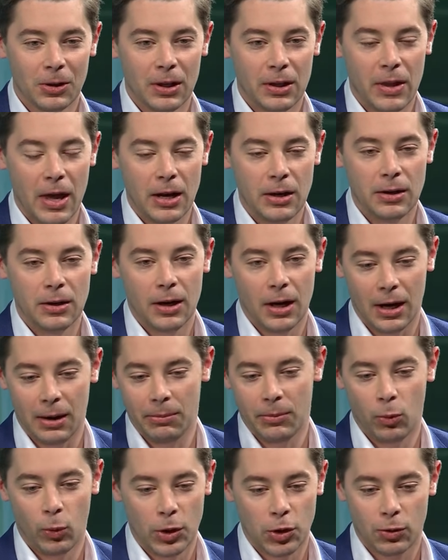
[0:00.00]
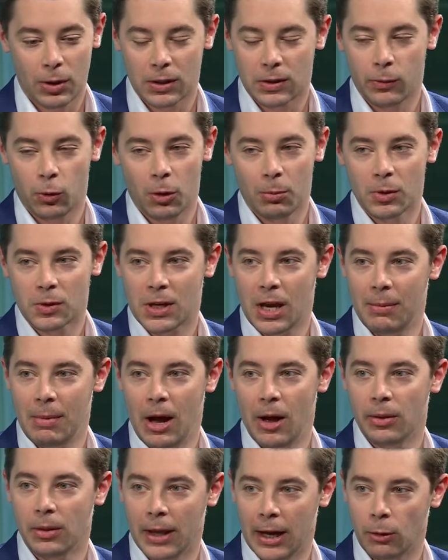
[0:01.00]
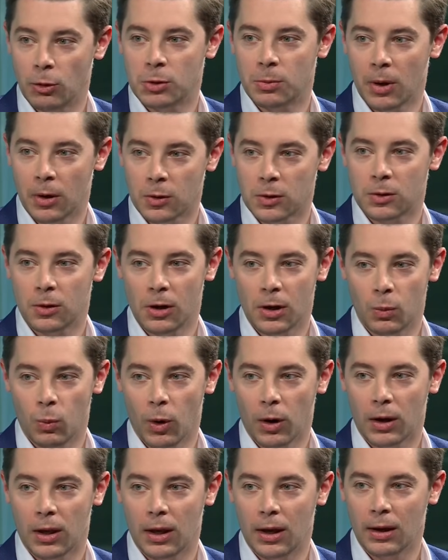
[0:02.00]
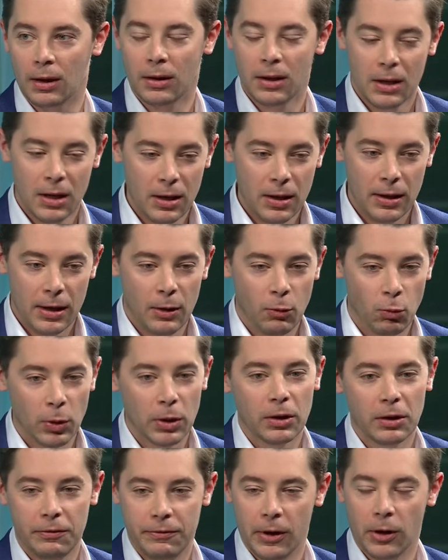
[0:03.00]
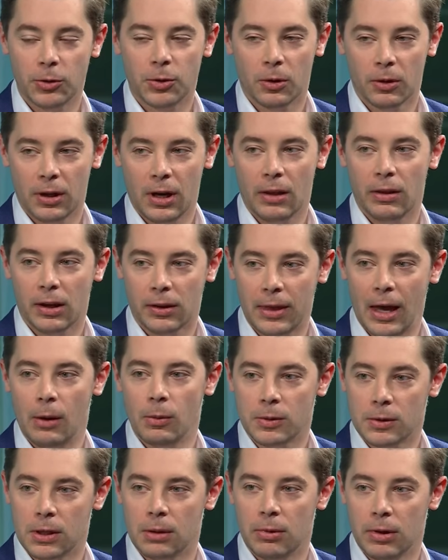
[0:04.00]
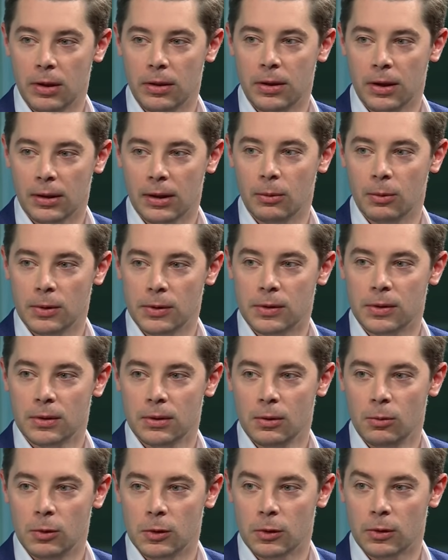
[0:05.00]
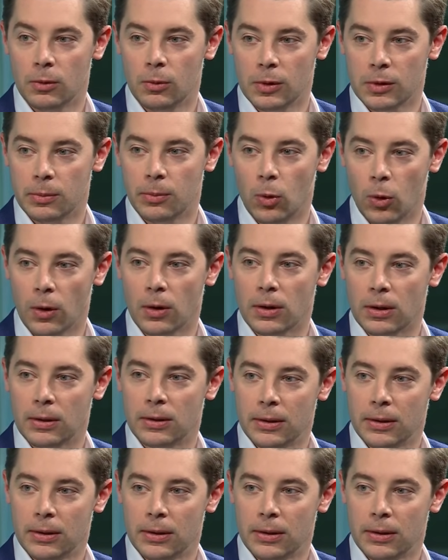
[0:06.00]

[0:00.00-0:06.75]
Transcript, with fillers: And then um, when transformers came out and language models started working, it really felt early on like that was going to be the thing that was, was, was important.